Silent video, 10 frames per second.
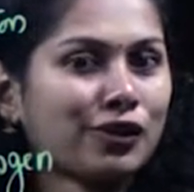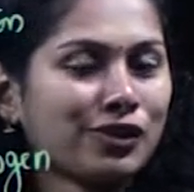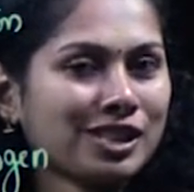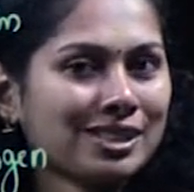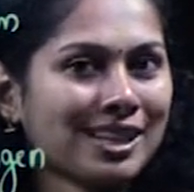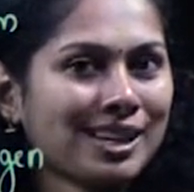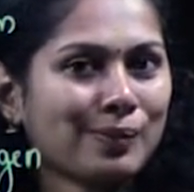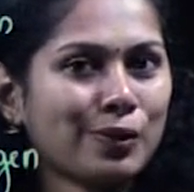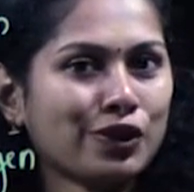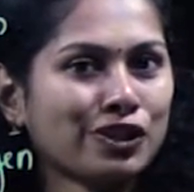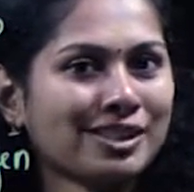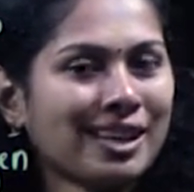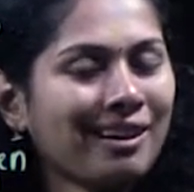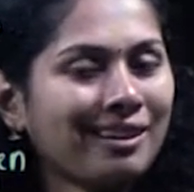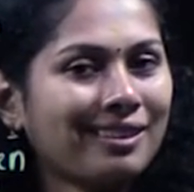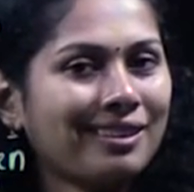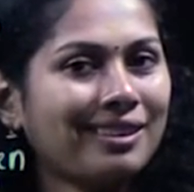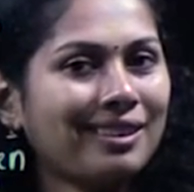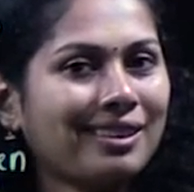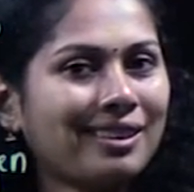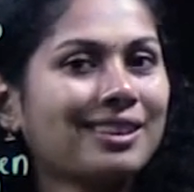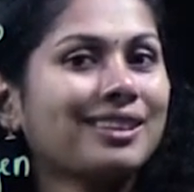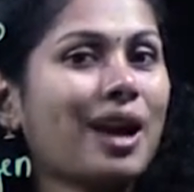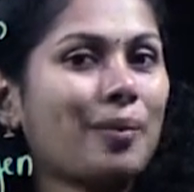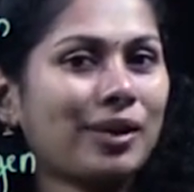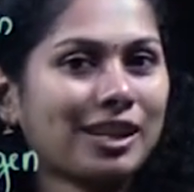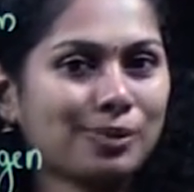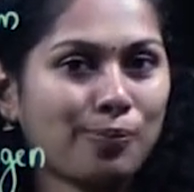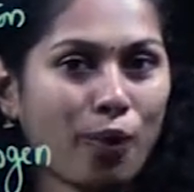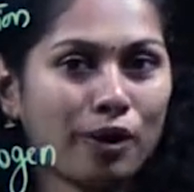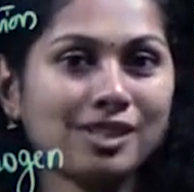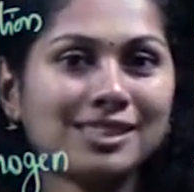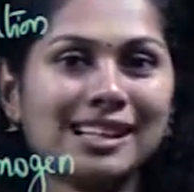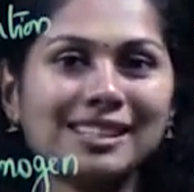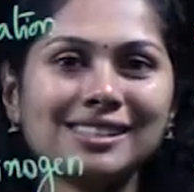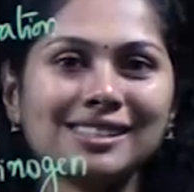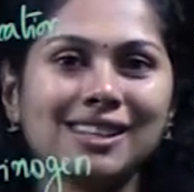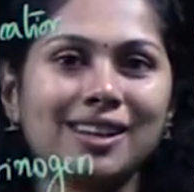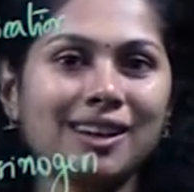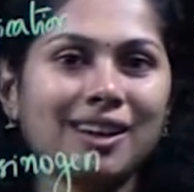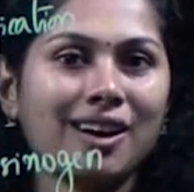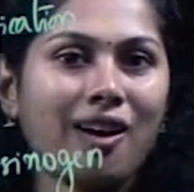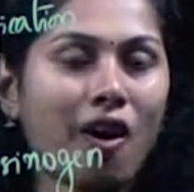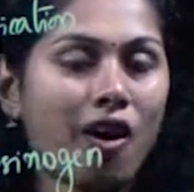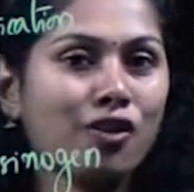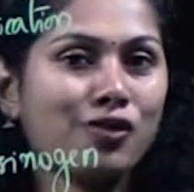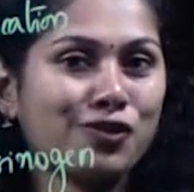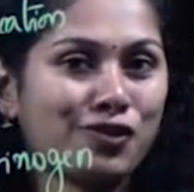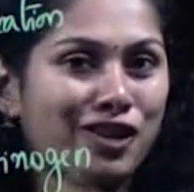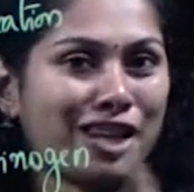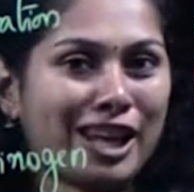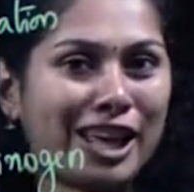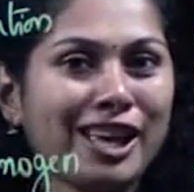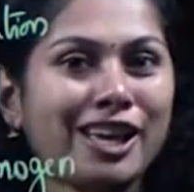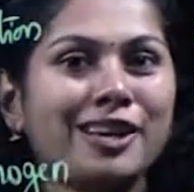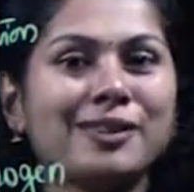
intestinal mucosa? Yeah, brush border cells of villi,